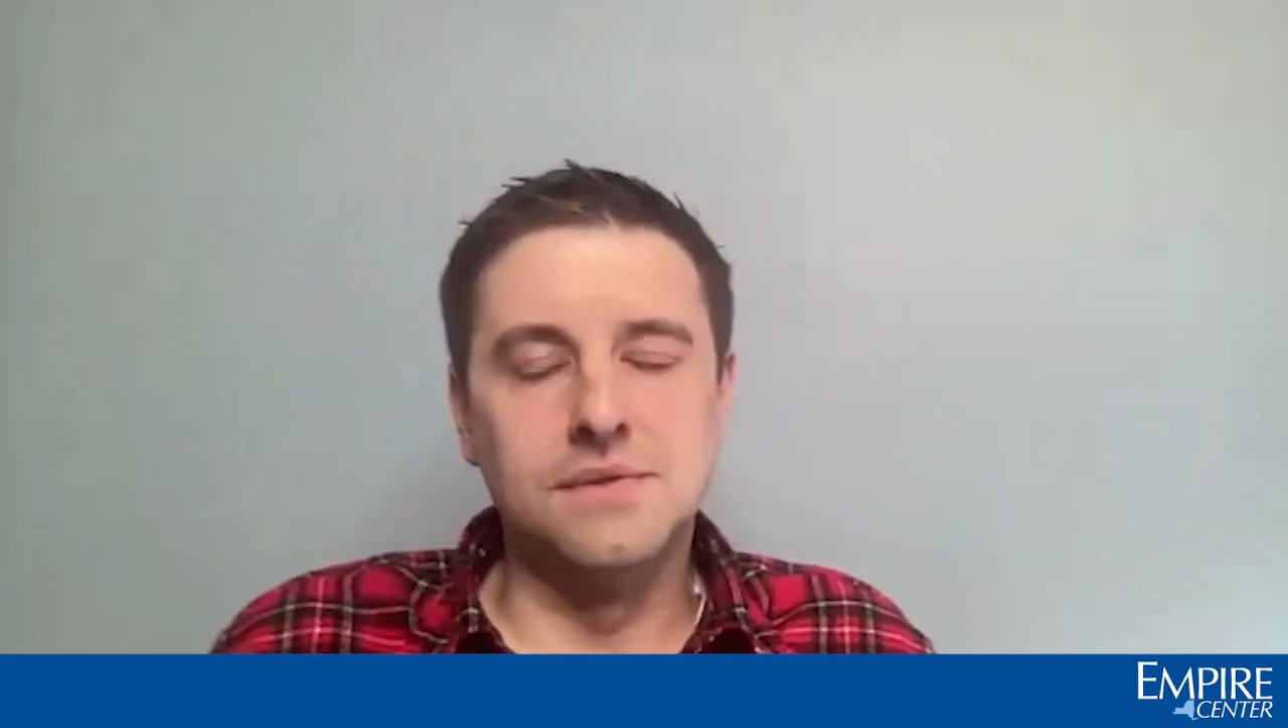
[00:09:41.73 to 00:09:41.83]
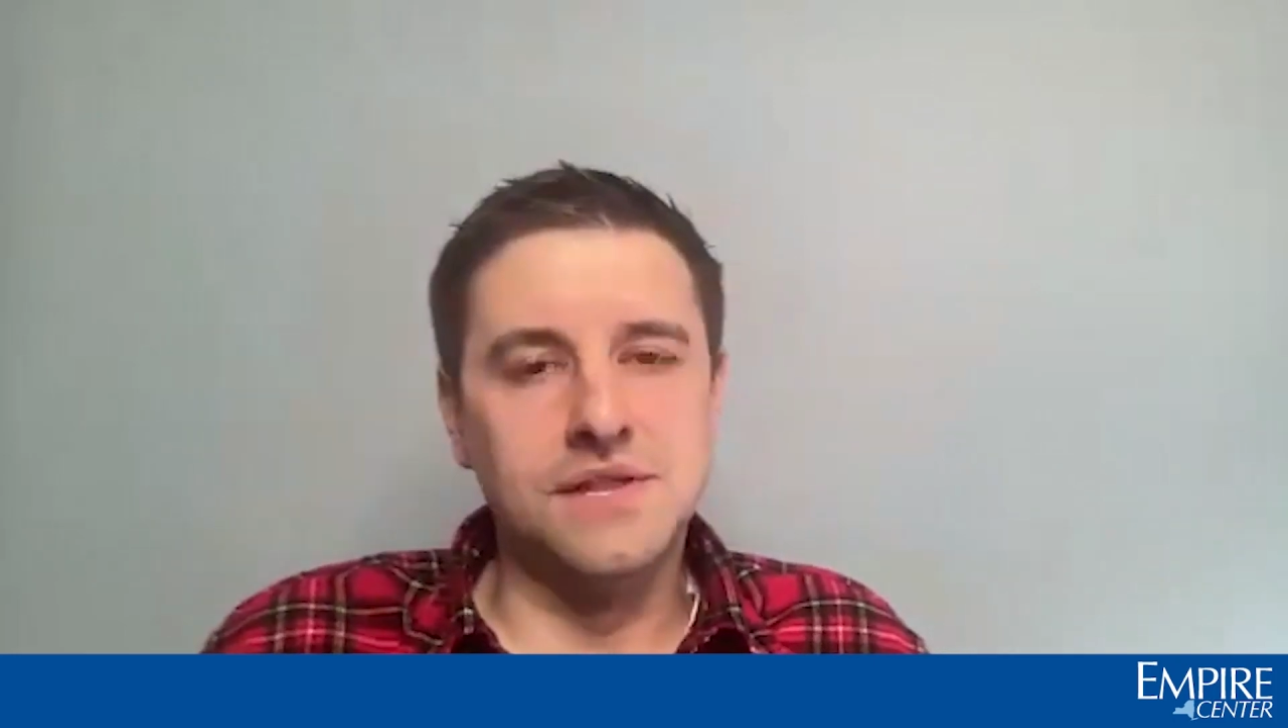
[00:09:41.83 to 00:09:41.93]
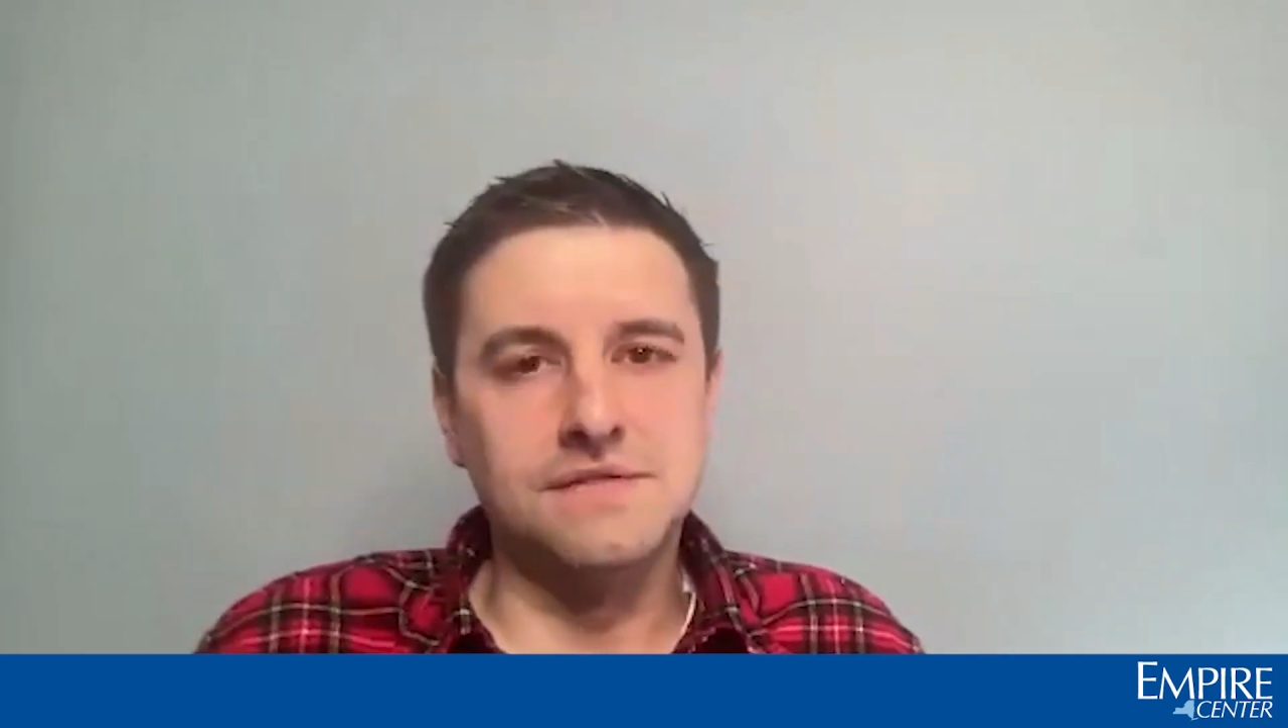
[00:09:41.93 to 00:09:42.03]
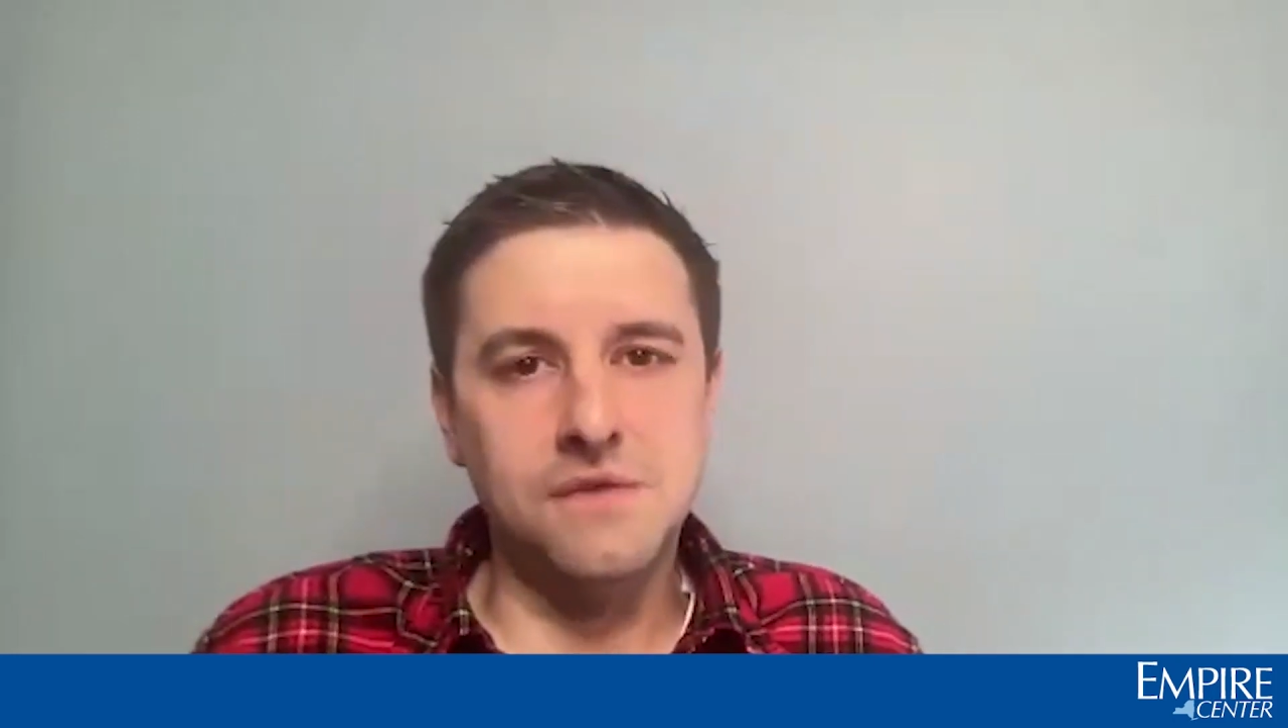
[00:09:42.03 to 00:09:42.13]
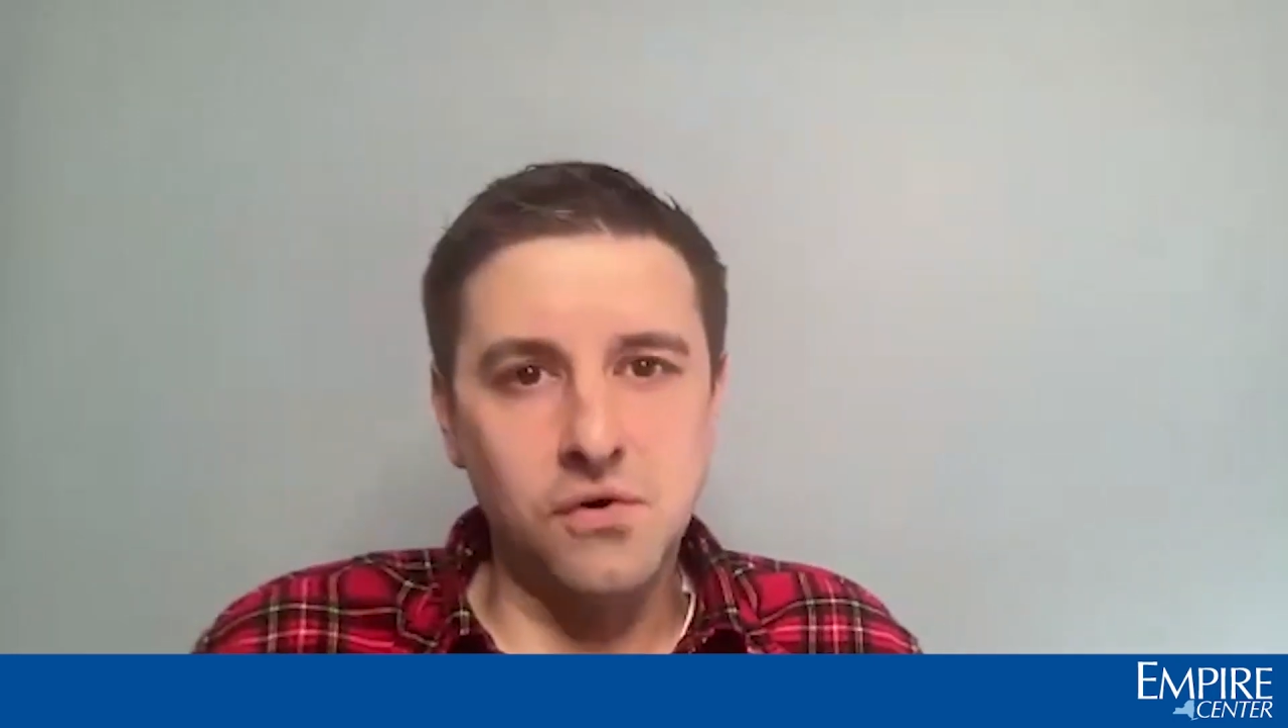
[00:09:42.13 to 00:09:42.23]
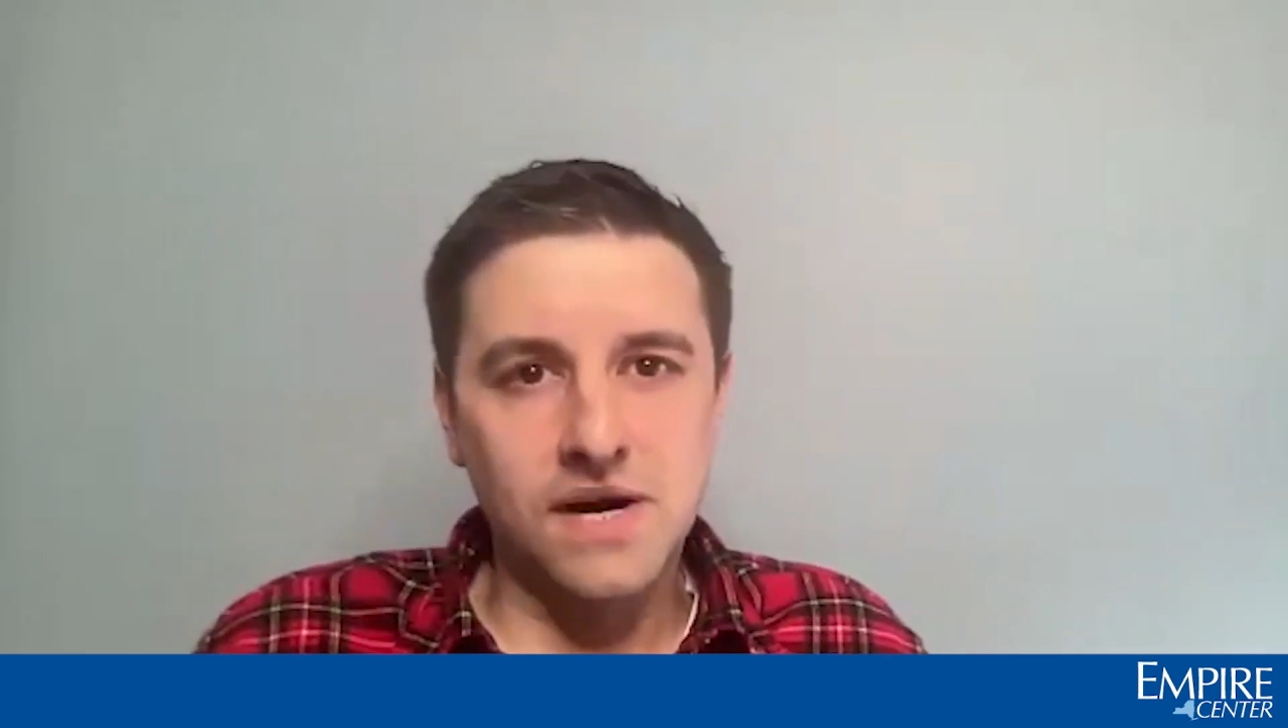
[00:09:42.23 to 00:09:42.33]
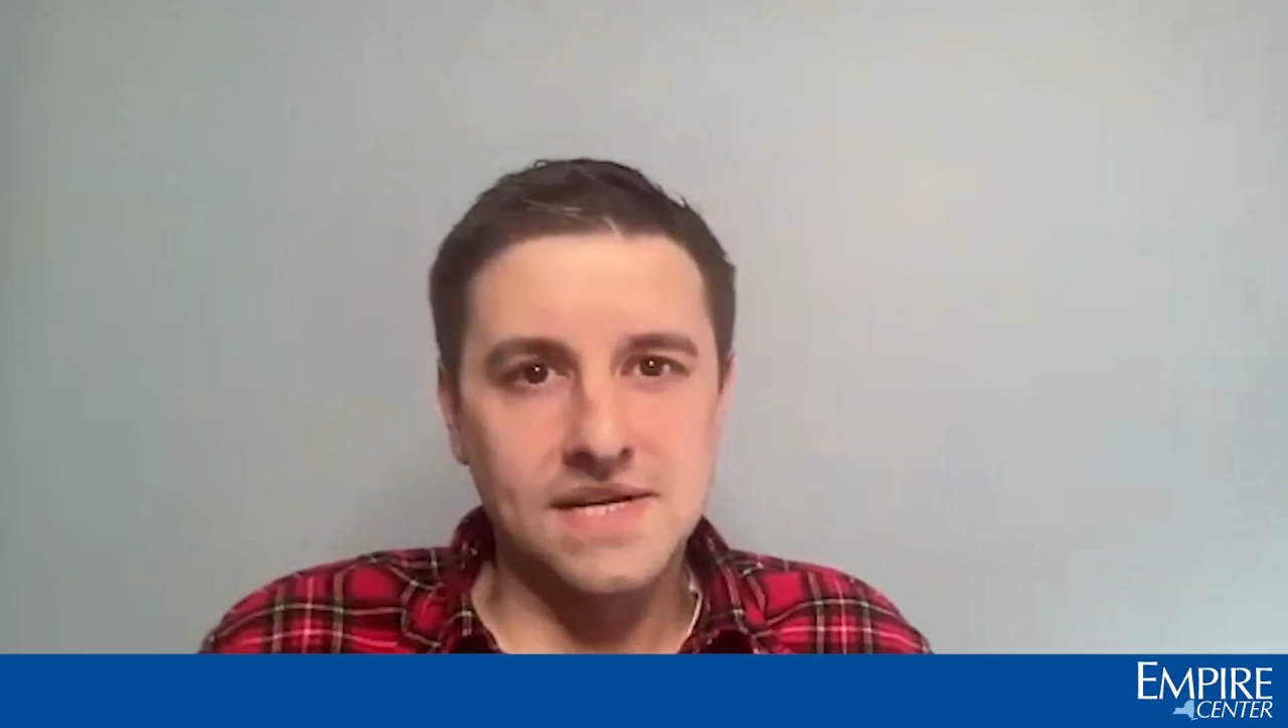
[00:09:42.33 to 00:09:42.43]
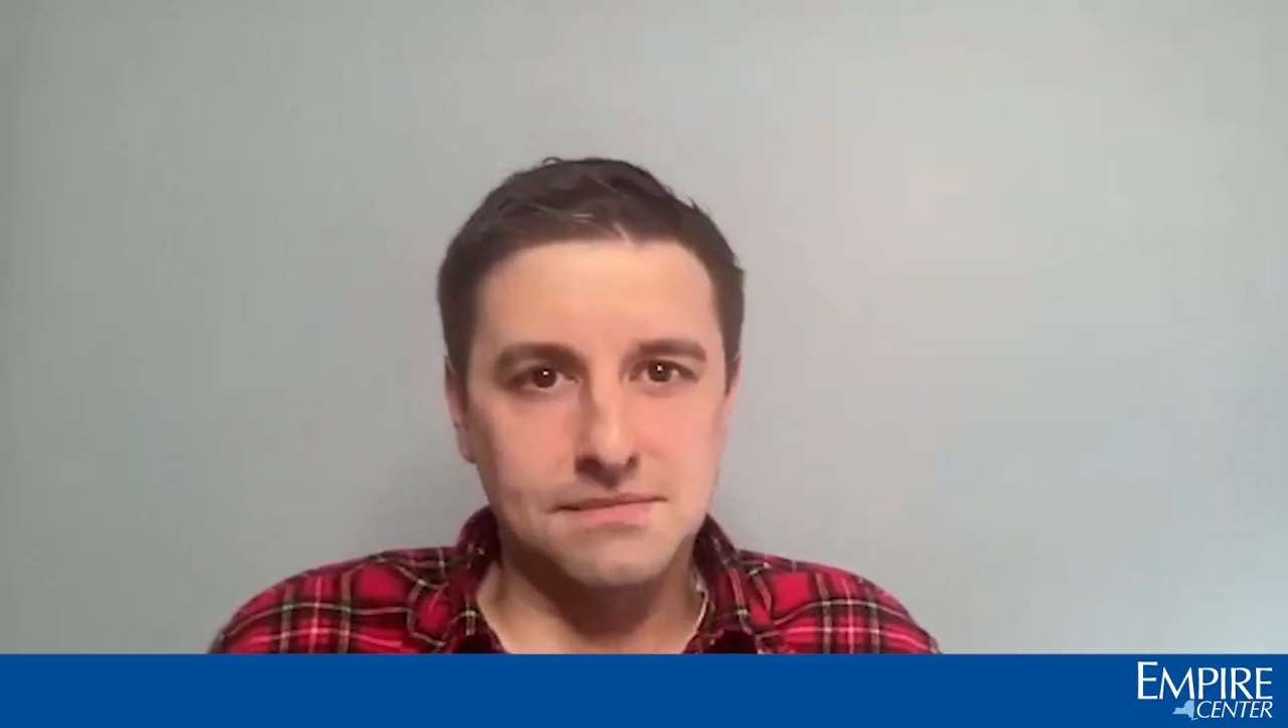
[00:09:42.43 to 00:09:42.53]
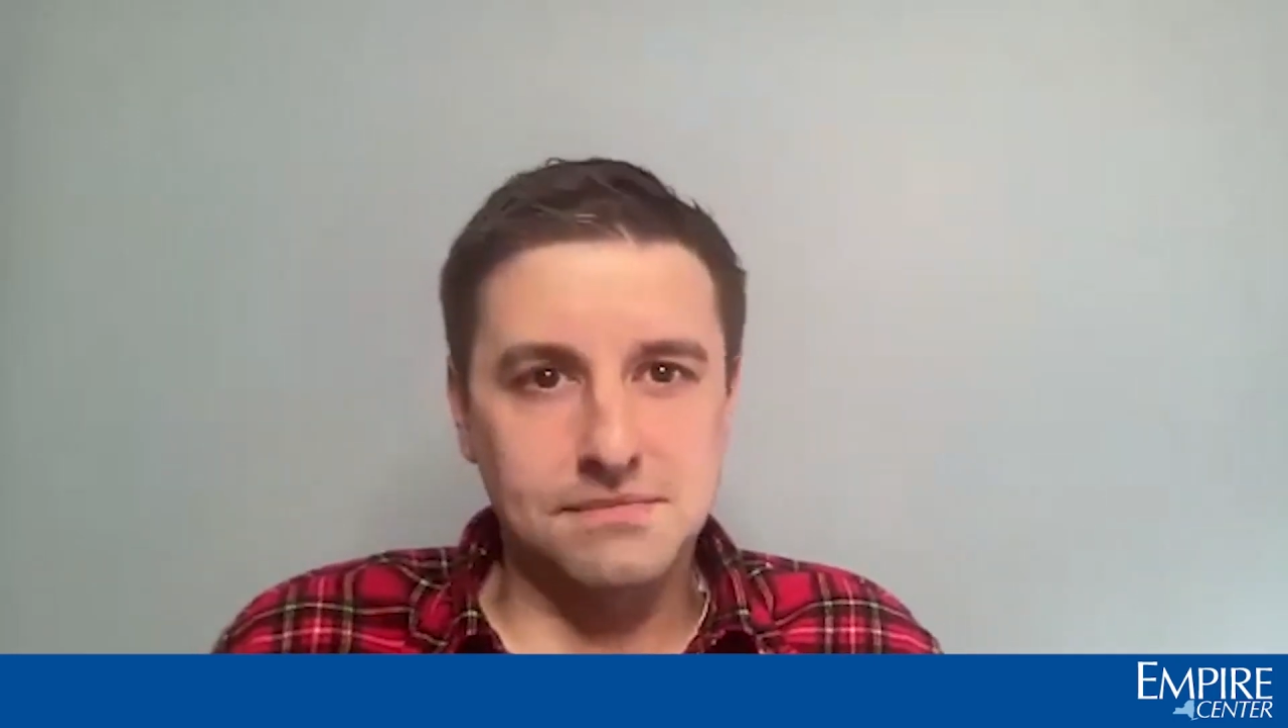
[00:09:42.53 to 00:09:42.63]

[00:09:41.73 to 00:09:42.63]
but they voted as